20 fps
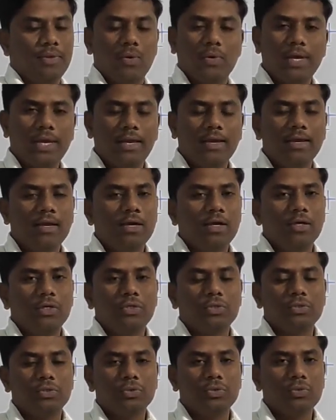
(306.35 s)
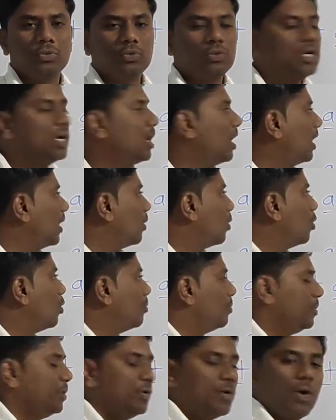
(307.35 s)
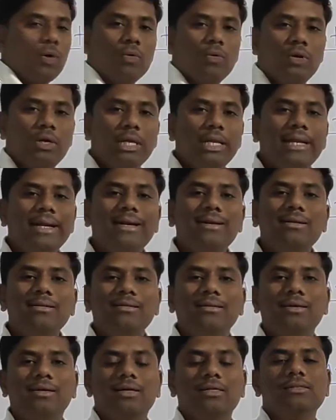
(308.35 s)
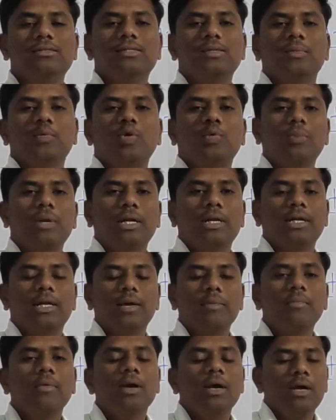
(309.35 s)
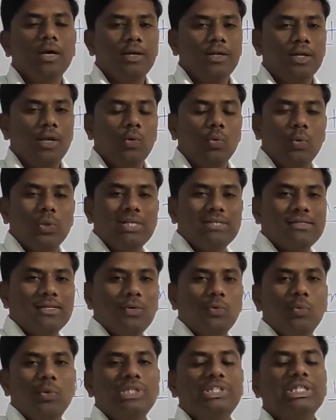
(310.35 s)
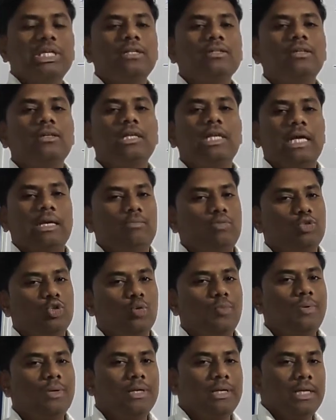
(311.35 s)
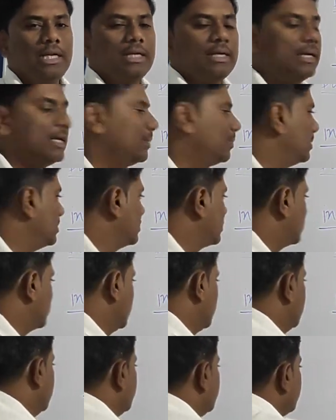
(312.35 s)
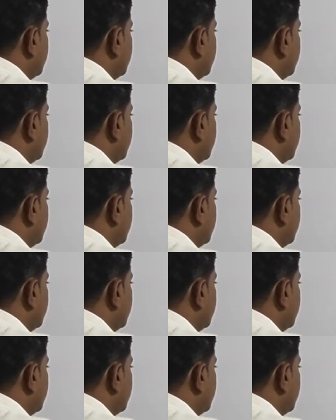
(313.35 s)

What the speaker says: Okay, so I hope you have cleared the concept of data type. Now we'll see which are the types of data type in C.